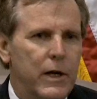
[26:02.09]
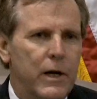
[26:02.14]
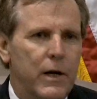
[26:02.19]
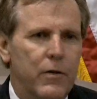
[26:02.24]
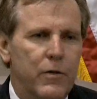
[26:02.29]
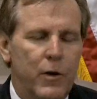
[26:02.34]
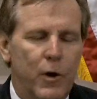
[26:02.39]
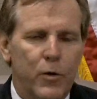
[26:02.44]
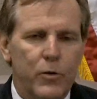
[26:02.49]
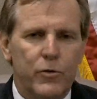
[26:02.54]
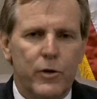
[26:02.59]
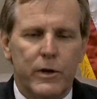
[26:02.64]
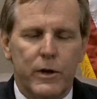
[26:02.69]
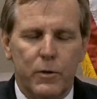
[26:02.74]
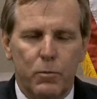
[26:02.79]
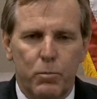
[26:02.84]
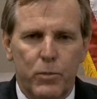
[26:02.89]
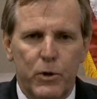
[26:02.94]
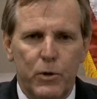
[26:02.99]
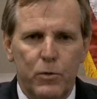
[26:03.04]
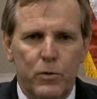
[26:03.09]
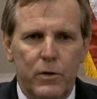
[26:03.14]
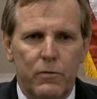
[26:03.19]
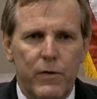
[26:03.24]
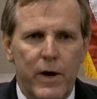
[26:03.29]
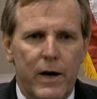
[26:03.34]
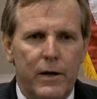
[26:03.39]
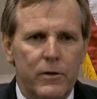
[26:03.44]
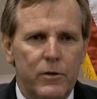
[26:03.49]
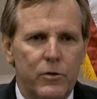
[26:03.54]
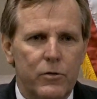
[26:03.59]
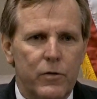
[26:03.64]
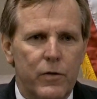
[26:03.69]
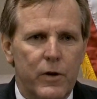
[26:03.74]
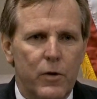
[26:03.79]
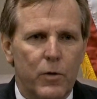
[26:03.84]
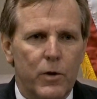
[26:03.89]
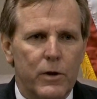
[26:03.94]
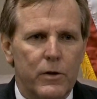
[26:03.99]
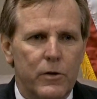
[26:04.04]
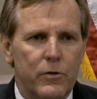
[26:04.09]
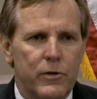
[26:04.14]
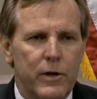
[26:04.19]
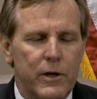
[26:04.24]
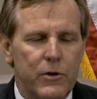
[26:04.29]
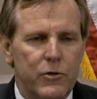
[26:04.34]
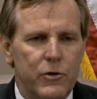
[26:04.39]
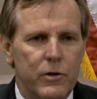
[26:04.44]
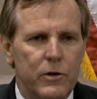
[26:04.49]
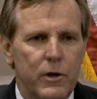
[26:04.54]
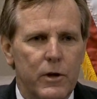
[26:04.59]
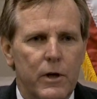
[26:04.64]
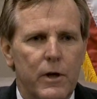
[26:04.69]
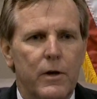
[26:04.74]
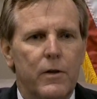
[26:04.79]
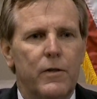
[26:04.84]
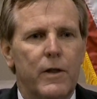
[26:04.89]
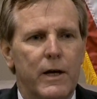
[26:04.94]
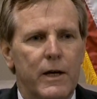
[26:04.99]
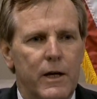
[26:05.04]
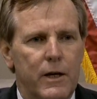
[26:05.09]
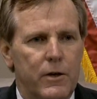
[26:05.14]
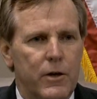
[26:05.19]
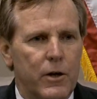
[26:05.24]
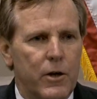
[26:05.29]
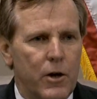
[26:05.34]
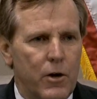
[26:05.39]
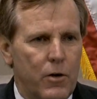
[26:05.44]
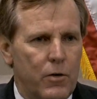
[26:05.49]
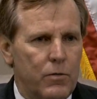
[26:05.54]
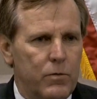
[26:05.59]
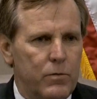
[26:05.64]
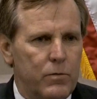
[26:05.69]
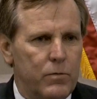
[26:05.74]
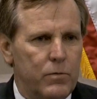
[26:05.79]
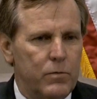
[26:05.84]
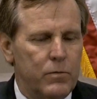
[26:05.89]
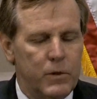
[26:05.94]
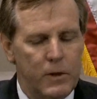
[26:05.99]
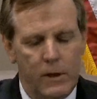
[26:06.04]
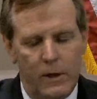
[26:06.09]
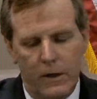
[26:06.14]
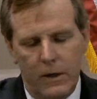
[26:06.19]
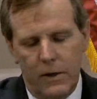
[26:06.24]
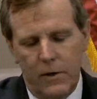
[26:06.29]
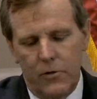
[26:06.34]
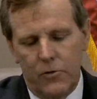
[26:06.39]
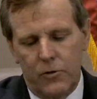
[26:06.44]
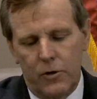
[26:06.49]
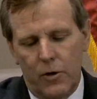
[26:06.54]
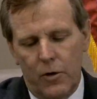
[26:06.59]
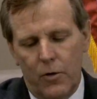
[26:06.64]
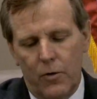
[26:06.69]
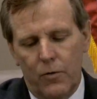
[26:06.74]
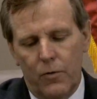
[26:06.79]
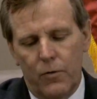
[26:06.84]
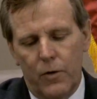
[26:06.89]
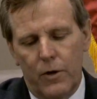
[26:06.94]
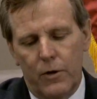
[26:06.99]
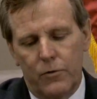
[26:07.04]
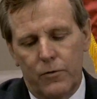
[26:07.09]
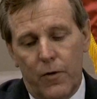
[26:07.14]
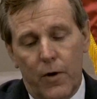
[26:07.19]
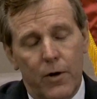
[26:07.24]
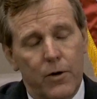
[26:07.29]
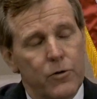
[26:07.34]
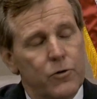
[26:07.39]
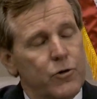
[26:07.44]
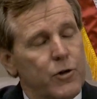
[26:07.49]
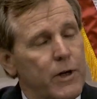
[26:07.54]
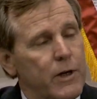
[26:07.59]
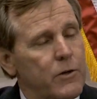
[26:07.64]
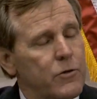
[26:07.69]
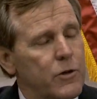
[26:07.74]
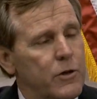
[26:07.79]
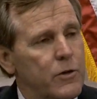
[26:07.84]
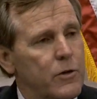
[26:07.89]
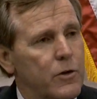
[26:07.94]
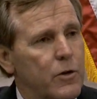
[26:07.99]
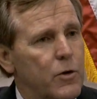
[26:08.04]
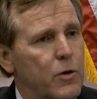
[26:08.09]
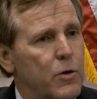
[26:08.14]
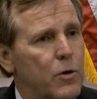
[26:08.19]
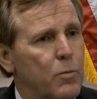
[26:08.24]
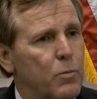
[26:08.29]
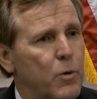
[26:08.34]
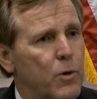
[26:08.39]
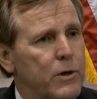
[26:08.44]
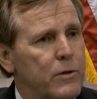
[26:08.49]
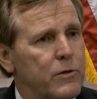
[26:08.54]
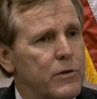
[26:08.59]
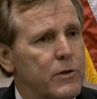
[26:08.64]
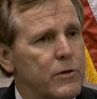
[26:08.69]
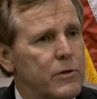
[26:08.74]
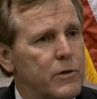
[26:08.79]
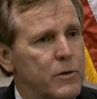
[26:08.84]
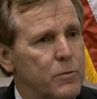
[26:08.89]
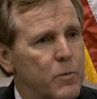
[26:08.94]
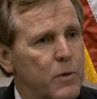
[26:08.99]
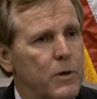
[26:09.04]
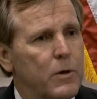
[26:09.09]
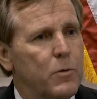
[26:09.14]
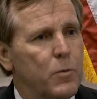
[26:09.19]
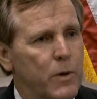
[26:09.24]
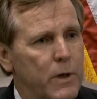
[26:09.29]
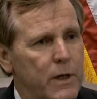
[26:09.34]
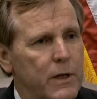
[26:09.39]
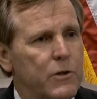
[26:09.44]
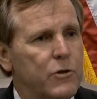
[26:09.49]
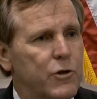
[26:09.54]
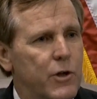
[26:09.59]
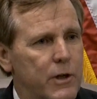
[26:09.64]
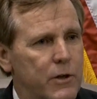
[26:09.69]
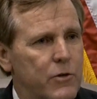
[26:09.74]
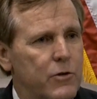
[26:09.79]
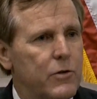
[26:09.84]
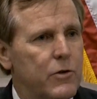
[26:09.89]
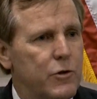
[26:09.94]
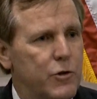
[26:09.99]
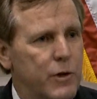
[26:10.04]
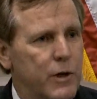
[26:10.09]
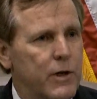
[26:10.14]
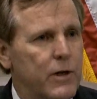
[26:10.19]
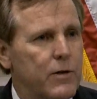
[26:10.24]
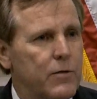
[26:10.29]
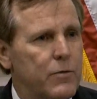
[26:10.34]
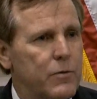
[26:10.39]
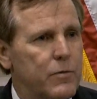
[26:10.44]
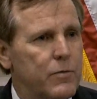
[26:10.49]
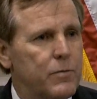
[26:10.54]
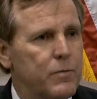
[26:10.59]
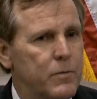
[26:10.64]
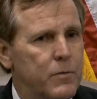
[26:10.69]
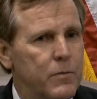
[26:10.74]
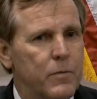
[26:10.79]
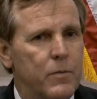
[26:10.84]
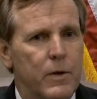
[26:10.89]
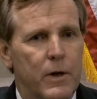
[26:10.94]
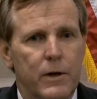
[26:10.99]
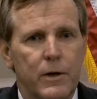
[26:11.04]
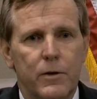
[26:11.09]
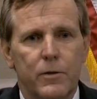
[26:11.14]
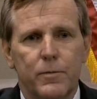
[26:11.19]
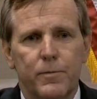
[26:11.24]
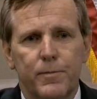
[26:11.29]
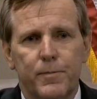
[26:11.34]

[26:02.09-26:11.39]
and those that impugn the values of the organization, they need to go. So as far as changing the good old boy system, we need a change in the sheriff. Thank you.